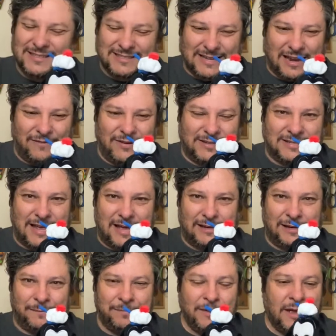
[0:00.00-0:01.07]
It's kind of
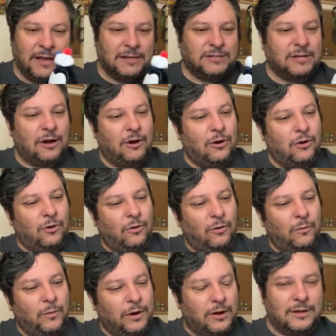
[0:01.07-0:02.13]
exciting. So
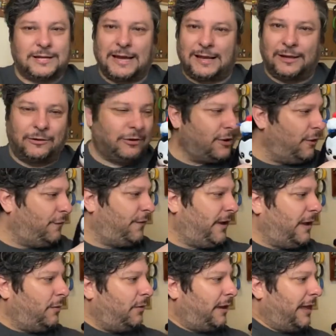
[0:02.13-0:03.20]
we're going to take little Goofy
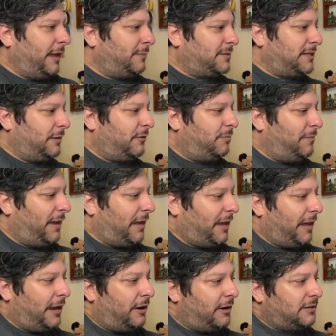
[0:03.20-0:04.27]
and we'll let him sit with Mickey
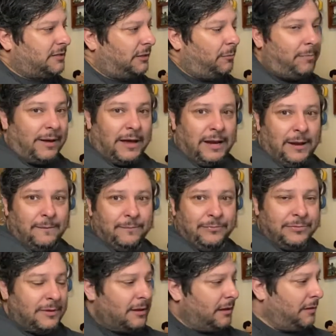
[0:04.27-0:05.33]
here, his little buddy.
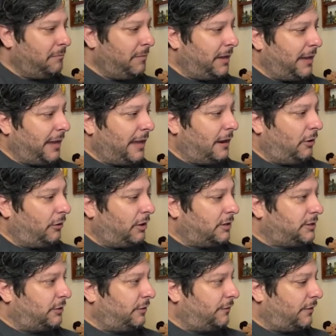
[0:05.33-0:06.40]
Mickey can hold on
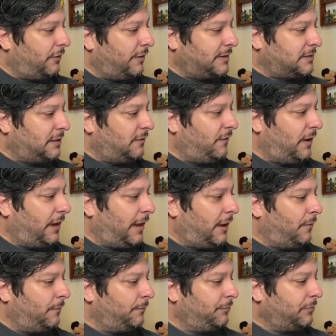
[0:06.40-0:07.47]
to him for the rest of the
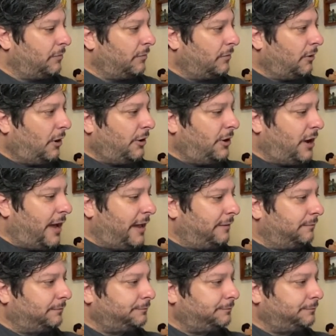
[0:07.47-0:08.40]
video or not.